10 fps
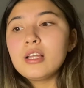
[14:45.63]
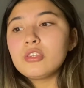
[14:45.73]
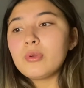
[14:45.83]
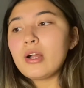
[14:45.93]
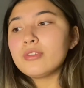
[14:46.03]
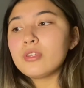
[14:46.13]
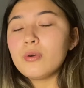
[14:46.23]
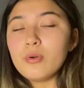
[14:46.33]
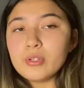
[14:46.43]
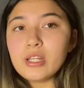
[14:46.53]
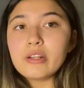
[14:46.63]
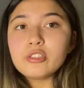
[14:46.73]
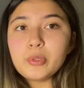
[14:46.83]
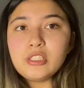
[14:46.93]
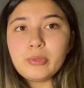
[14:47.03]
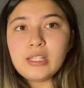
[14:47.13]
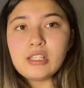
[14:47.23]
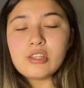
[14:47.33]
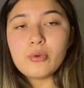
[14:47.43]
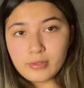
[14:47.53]
throughout the whole year
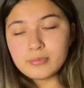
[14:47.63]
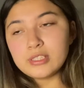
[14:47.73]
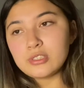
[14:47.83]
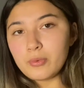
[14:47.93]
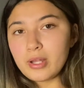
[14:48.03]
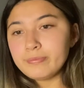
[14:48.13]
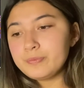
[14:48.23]
2022, and so on.